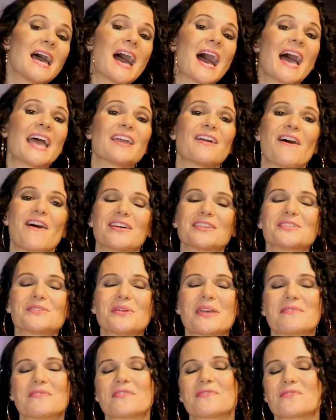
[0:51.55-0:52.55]
I also
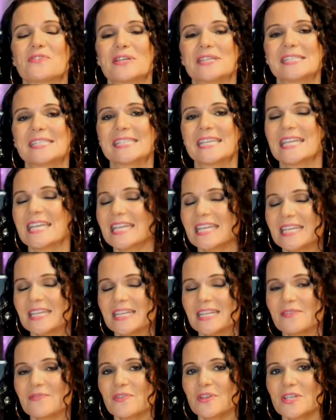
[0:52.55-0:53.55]
have a free singing
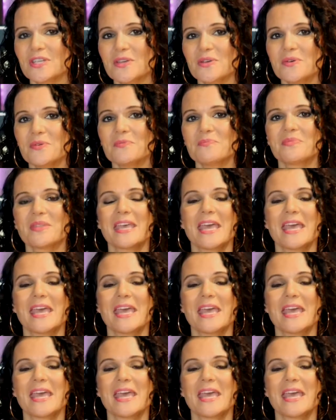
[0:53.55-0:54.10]
goodie for you